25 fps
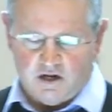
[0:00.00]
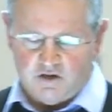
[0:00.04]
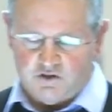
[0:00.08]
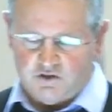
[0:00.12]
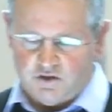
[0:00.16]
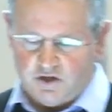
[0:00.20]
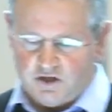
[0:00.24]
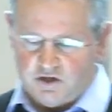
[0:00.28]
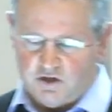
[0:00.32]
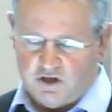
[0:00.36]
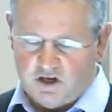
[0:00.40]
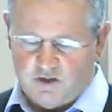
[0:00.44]

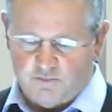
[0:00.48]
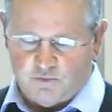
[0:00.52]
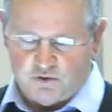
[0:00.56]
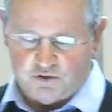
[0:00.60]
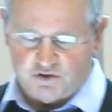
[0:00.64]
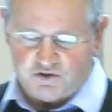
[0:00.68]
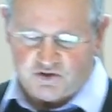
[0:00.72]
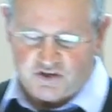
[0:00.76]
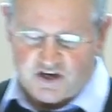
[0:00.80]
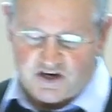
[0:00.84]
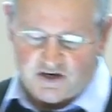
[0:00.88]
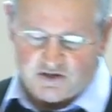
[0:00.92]
In
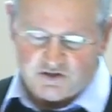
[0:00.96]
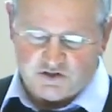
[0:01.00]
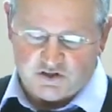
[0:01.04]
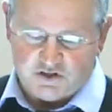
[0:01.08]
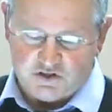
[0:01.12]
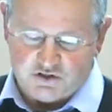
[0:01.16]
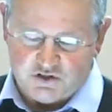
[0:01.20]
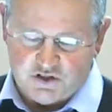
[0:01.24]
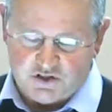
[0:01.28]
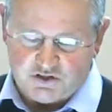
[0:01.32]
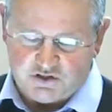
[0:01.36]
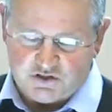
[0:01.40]
Hebrews 10, it
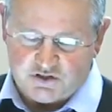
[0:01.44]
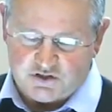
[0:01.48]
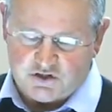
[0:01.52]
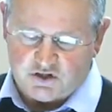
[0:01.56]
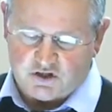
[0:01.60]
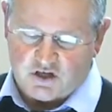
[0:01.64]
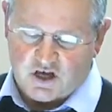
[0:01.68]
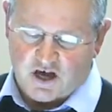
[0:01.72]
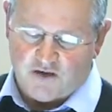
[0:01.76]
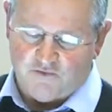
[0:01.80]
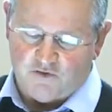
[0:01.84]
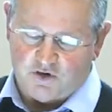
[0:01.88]
says, "This
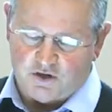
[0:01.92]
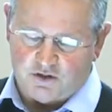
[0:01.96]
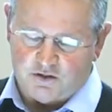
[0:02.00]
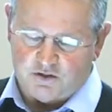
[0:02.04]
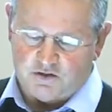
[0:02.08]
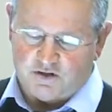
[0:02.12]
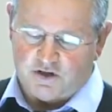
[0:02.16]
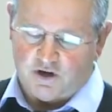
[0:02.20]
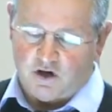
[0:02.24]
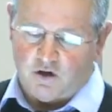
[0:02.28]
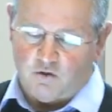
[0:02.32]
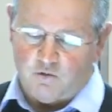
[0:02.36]
is the
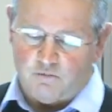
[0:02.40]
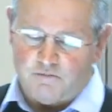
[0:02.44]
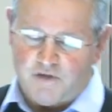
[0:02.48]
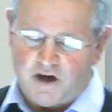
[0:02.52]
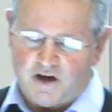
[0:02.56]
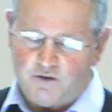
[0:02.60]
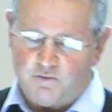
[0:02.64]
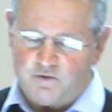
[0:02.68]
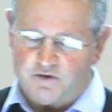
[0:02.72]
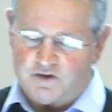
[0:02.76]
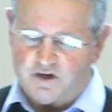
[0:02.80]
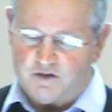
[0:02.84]
covenant that I
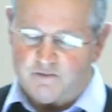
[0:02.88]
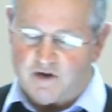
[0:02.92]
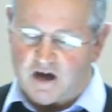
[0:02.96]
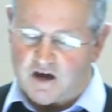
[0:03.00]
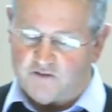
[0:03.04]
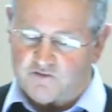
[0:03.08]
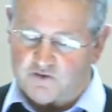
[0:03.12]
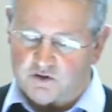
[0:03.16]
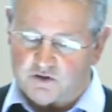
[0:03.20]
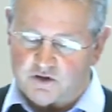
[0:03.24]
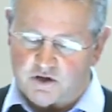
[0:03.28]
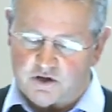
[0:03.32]
will make with them
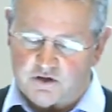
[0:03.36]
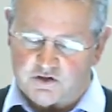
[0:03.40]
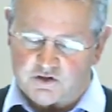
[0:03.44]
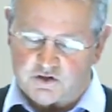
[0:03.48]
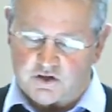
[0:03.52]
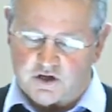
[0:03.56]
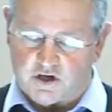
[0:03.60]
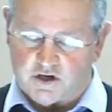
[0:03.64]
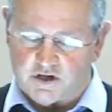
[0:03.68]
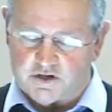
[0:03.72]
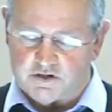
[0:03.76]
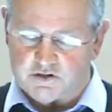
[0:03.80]
after
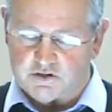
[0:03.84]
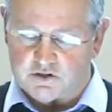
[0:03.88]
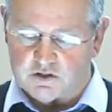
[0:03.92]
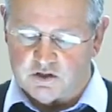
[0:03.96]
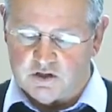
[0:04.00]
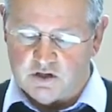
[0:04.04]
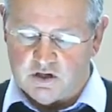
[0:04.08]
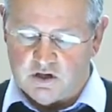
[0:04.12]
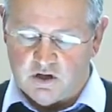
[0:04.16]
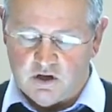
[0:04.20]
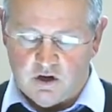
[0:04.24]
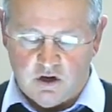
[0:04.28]
those
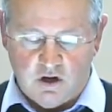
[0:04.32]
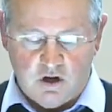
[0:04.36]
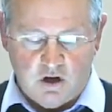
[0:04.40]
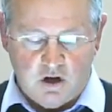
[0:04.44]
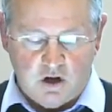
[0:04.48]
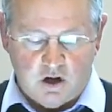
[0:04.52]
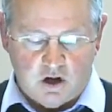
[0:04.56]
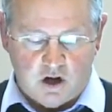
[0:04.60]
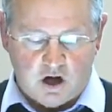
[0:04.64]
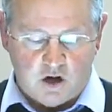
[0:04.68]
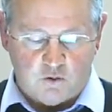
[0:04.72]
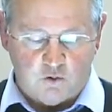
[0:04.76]
days.
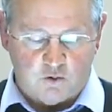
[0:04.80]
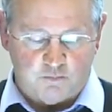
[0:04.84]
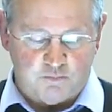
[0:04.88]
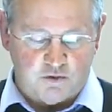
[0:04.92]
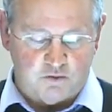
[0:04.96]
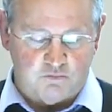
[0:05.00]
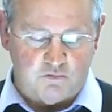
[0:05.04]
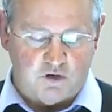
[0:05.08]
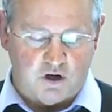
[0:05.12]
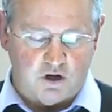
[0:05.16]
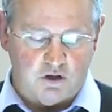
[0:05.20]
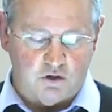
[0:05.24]
I
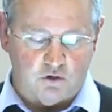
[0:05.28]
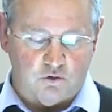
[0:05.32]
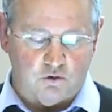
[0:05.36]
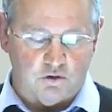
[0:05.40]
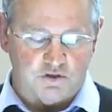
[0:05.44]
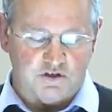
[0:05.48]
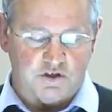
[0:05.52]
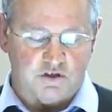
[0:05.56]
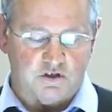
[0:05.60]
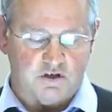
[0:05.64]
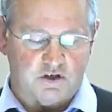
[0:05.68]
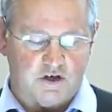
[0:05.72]
will put my
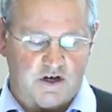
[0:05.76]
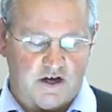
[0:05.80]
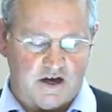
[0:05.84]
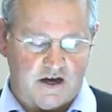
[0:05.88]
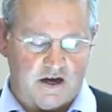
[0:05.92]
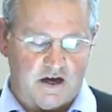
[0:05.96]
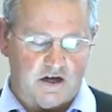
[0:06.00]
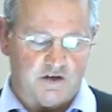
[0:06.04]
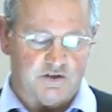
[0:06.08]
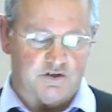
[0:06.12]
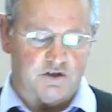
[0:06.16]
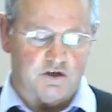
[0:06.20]
laws into their
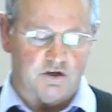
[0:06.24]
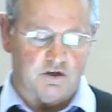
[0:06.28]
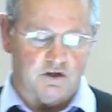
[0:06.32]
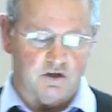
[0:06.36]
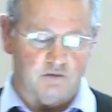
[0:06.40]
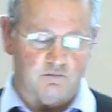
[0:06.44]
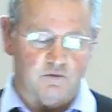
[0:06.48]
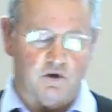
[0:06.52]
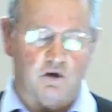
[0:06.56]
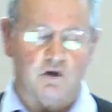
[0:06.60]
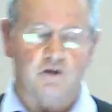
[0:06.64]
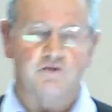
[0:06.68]
hearts, and
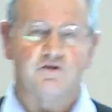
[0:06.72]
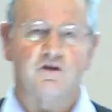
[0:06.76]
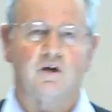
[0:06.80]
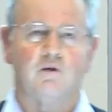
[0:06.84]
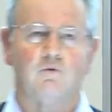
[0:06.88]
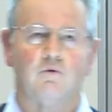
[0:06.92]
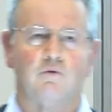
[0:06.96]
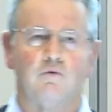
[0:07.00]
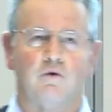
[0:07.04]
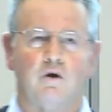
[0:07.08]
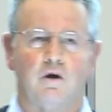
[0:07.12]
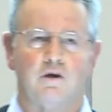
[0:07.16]
in their minds
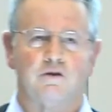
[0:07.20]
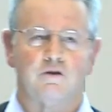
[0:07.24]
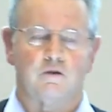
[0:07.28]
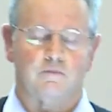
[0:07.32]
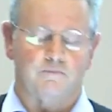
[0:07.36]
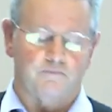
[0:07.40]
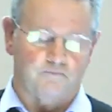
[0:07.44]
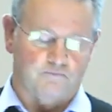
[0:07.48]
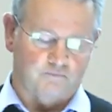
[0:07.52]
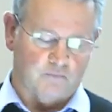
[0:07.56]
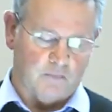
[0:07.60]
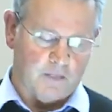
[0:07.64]
I will
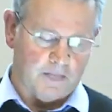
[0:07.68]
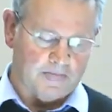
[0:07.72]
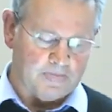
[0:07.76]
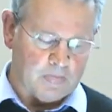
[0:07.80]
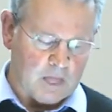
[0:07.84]
write them."